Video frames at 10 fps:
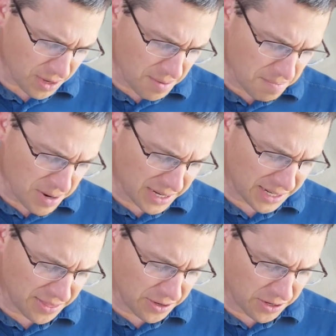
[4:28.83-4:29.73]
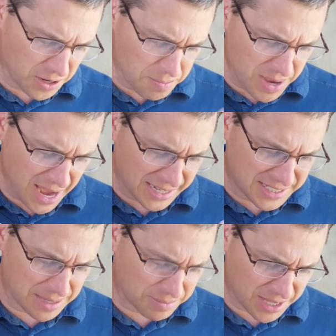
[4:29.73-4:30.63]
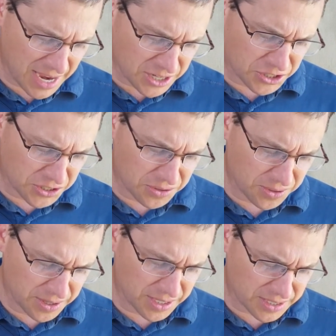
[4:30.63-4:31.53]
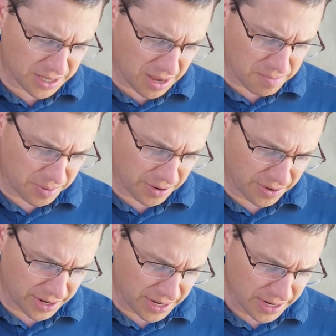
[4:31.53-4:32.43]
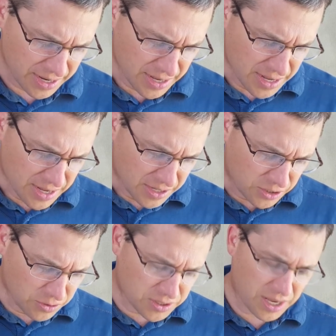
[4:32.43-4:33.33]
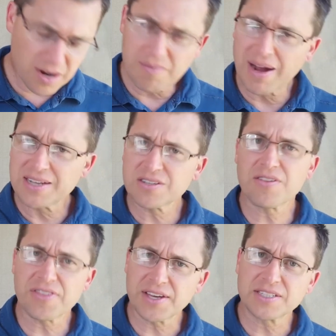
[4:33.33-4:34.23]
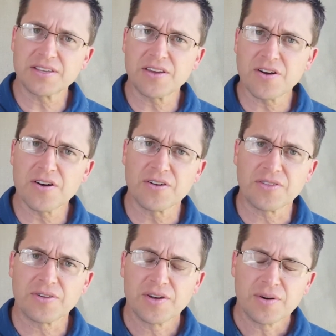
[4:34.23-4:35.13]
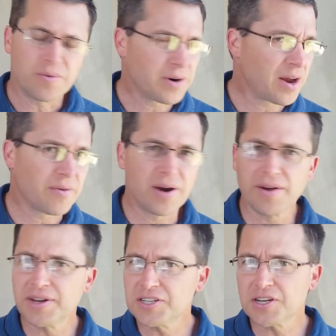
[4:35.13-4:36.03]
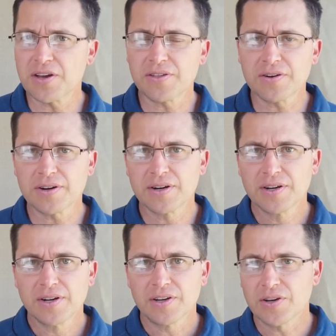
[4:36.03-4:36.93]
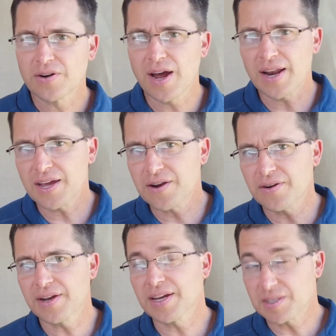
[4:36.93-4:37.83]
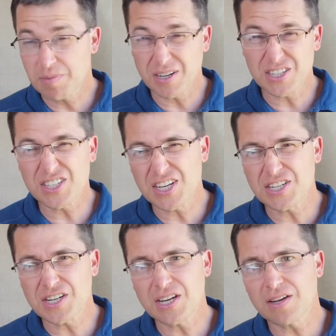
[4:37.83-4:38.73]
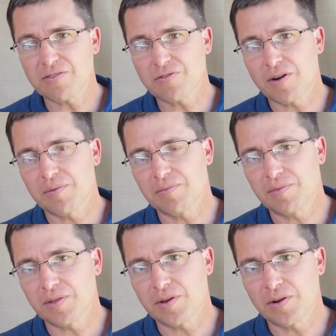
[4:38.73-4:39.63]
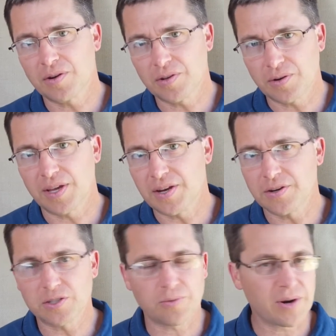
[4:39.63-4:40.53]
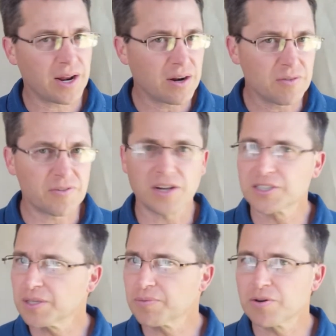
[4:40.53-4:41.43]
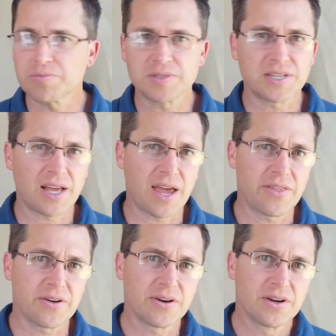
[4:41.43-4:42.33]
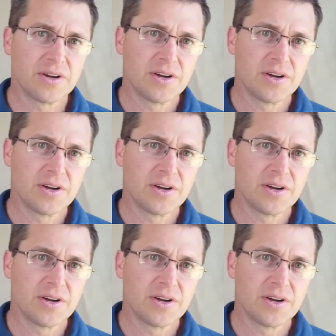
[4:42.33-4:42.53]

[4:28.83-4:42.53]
But there could be a temptation during this time period to set our minds on things of the earth. We're not around each other. You're not hearing as much teaching from your, your leaders. We're not in home fellowship groups together.